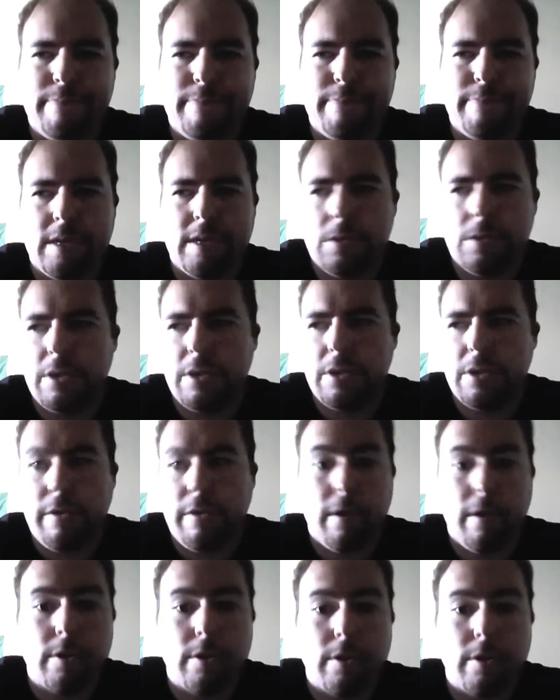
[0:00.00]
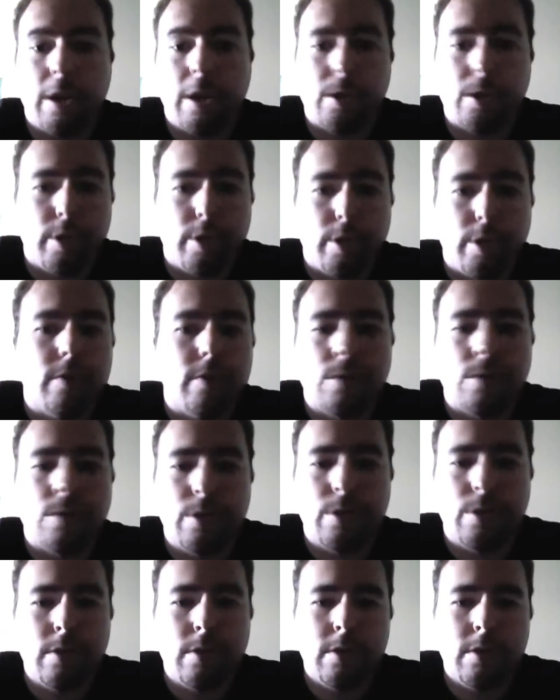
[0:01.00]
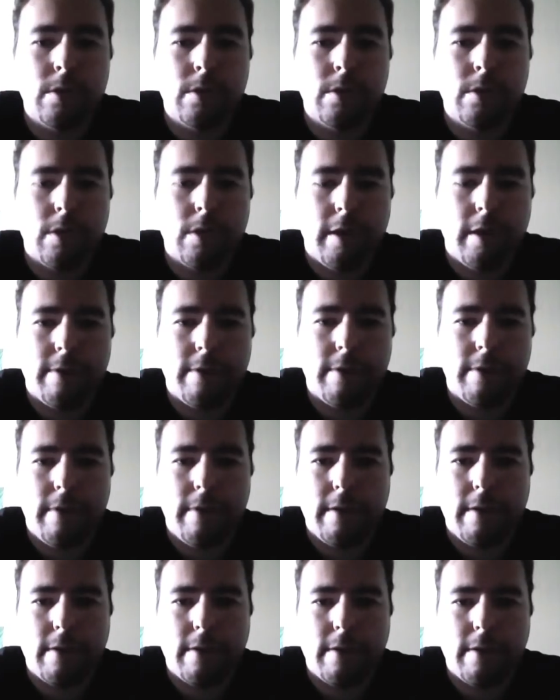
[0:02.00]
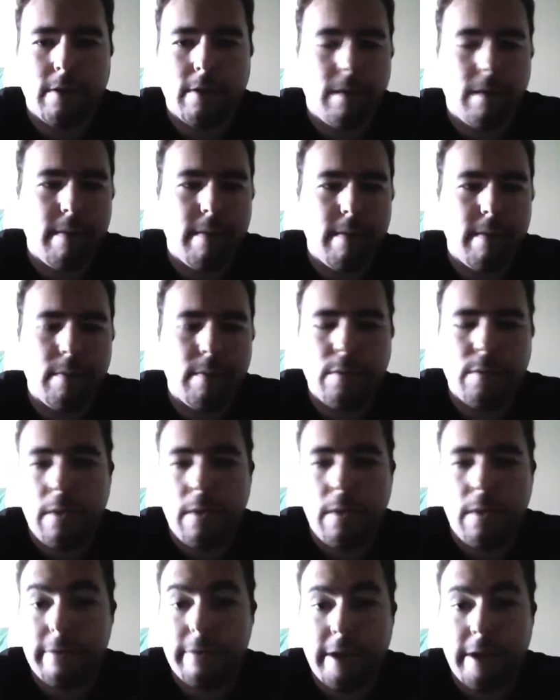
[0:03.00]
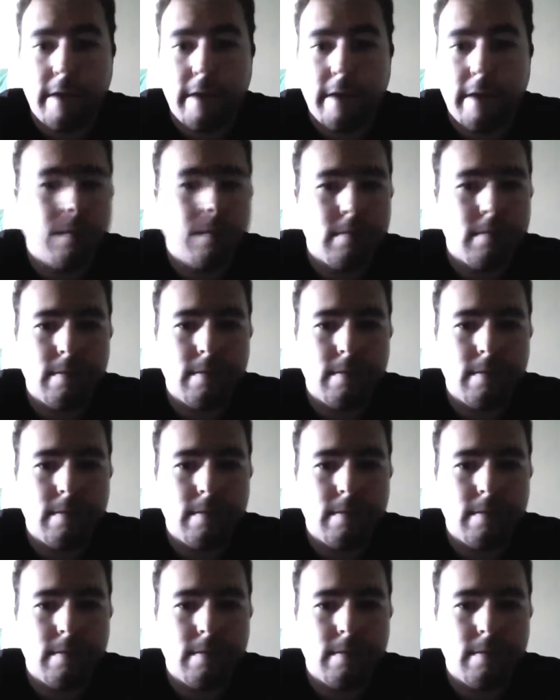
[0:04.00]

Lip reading: because there are a lot of circles and a lot of people who already